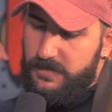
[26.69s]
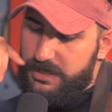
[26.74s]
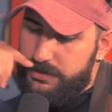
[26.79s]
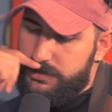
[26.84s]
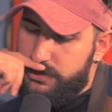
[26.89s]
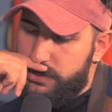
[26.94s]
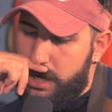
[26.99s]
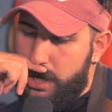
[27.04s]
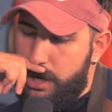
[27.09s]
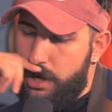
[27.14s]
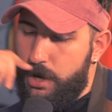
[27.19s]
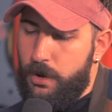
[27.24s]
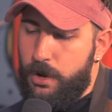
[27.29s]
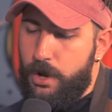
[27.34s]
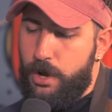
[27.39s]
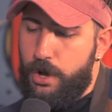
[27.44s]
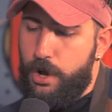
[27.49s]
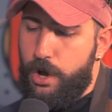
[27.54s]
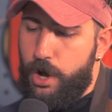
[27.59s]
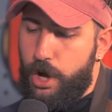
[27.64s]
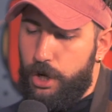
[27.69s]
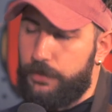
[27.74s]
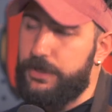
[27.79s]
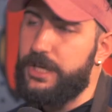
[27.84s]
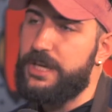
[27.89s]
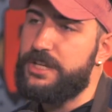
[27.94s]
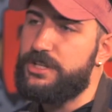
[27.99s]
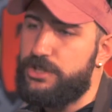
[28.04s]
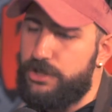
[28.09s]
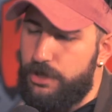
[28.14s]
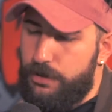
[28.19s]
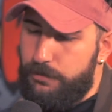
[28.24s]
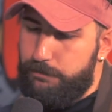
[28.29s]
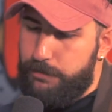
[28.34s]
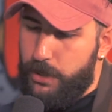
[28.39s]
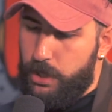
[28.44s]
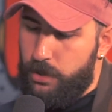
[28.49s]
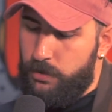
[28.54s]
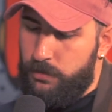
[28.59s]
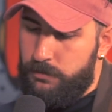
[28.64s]
So, Okay So
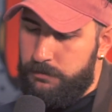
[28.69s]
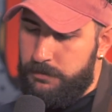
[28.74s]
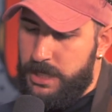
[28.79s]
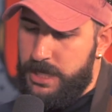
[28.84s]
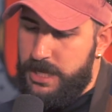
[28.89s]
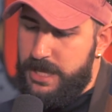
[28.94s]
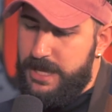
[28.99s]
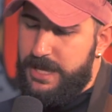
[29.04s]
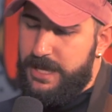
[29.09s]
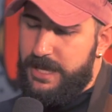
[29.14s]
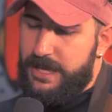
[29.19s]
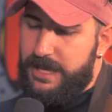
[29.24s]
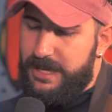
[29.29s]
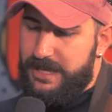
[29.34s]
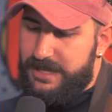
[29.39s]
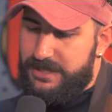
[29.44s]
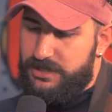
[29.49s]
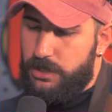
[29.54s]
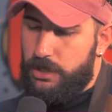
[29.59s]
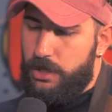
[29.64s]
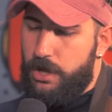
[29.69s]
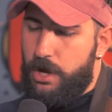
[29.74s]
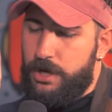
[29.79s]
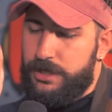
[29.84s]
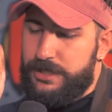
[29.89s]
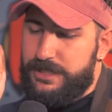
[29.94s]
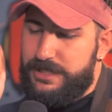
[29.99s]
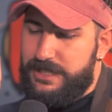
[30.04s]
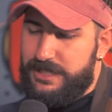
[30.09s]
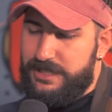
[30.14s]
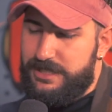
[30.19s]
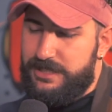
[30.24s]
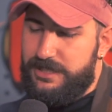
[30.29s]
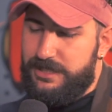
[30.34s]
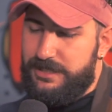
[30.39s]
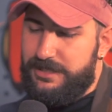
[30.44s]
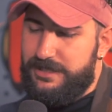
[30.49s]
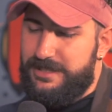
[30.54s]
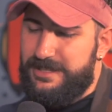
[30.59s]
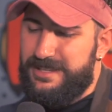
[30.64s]
Boom, is long
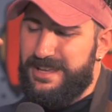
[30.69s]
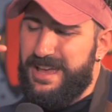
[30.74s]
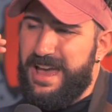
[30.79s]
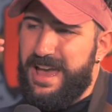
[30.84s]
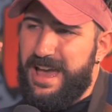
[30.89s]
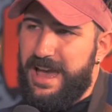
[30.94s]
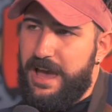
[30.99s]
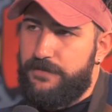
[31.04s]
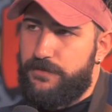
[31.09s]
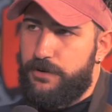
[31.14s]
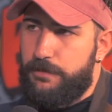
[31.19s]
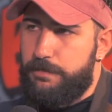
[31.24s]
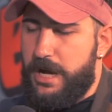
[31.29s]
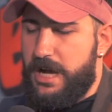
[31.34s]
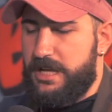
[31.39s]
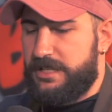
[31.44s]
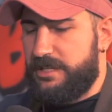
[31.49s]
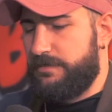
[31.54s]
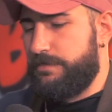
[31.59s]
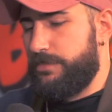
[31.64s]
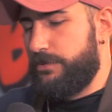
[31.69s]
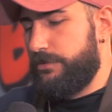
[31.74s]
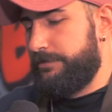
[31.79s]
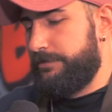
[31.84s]
distance ever possible?